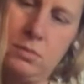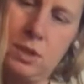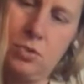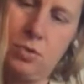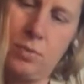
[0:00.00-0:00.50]

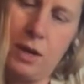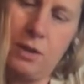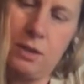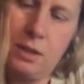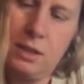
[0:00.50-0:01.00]
I'll trim there.
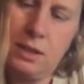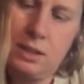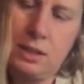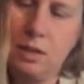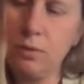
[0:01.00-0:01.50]

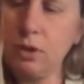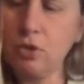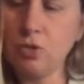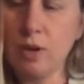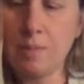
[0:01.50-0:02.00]
Give them a
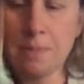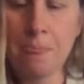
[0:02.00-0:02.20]
little trim.